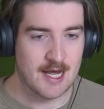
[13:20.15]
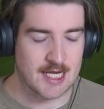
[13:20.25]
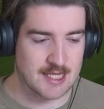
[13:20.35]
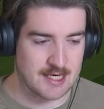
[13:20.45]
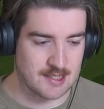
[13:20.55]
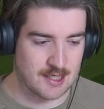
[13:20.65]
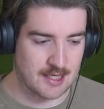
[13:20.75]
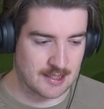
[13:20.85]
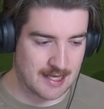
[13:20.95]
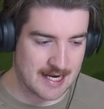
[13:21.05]
and then
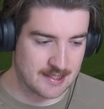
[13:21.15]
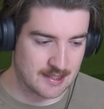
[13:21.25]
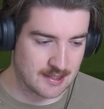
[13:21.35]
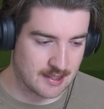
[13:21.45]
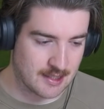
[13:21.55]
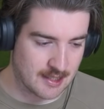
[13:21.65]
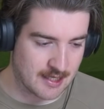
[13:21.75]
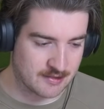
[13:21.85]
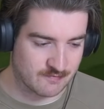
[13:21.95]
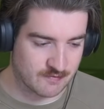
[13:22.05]
like landed
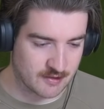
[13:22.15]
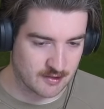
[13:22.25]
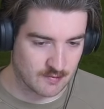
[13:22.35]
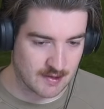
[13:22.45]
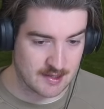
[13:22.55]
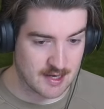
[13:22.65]
at the front of the green.